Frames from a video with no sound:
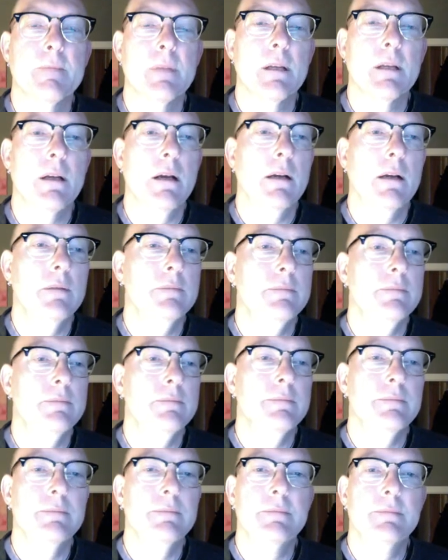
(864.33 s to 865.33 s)
Um,
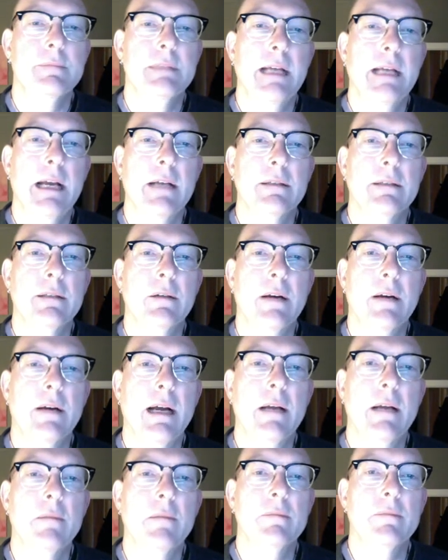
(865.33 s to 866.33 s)
yeah, so
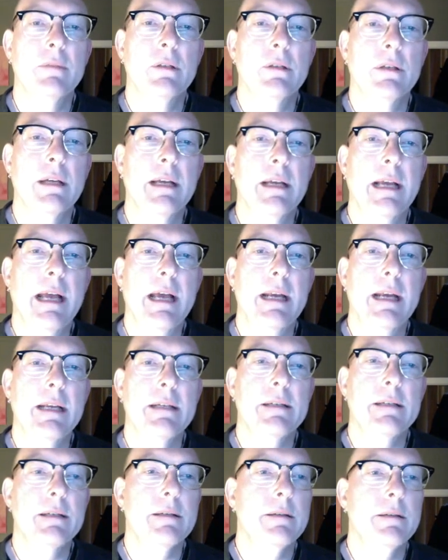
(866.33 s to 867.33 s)
I'm looking at
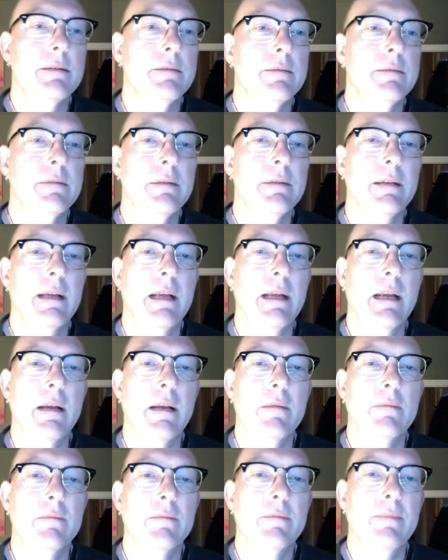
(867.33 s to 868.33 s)
it and
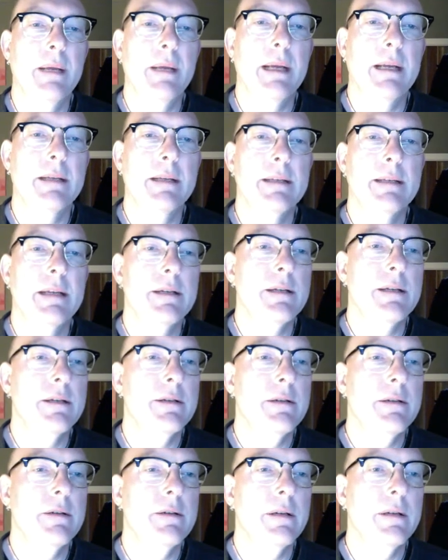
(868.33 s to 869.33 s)
I'm paying attention
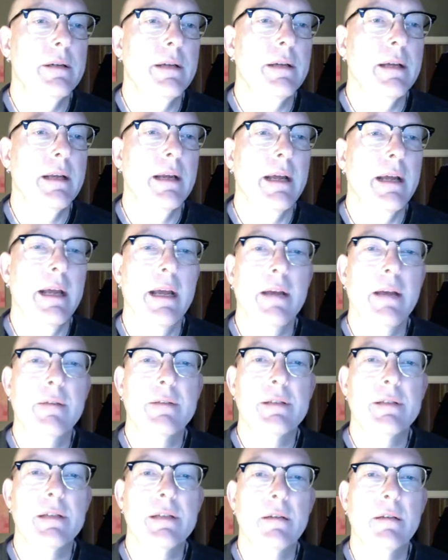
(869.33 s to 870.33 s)
to it, and I have
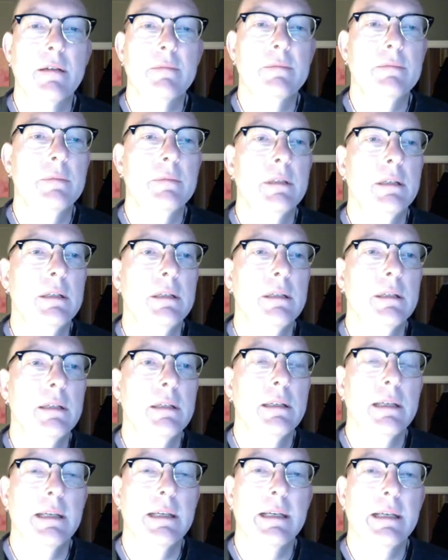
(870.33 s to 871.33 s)
some
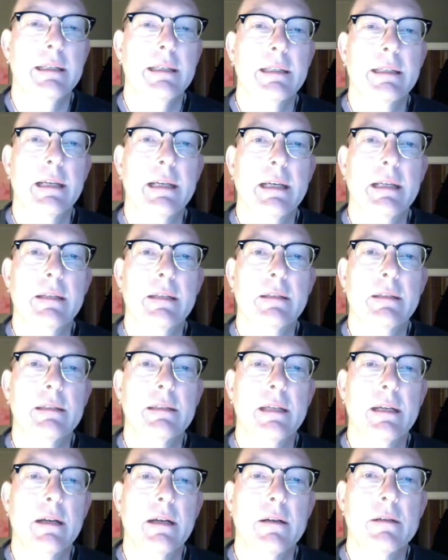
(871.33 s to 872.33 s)
and it kind of looks
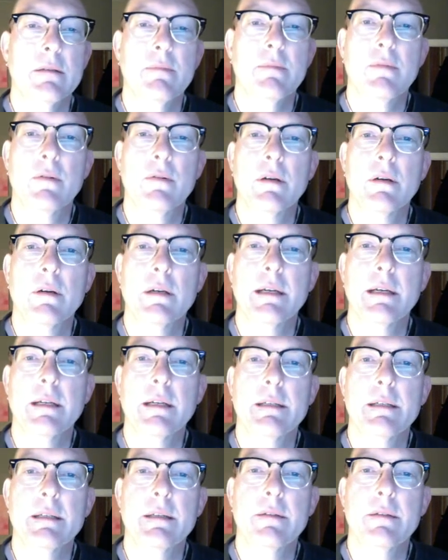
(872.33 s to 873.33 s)
like our support
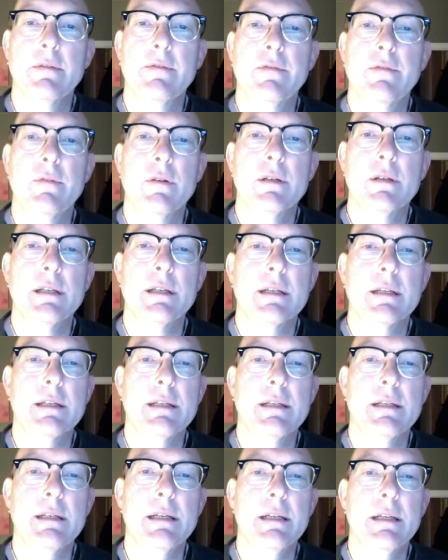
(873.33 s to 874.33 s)
is in the
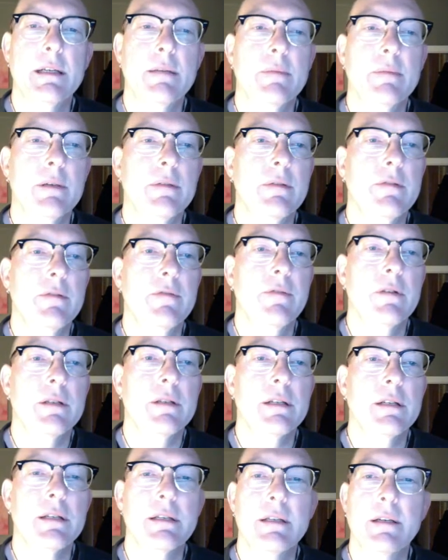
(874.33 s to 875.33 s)
416 between
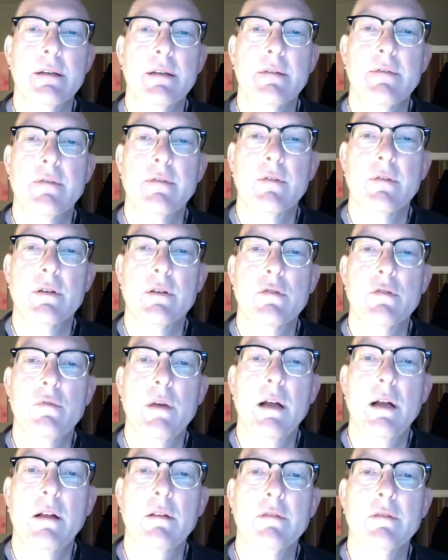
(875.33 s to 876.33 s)
416 and
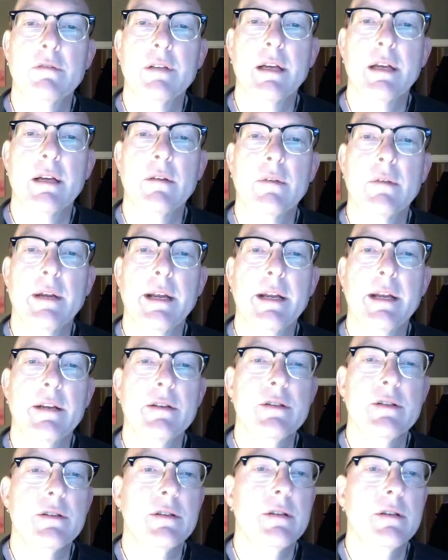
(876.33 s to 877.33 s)
412 kind of
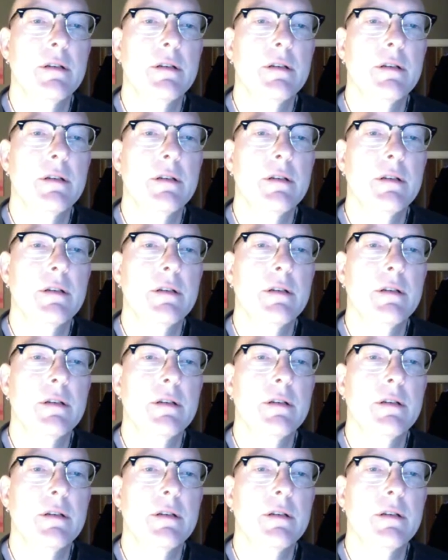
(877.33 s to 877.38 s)
range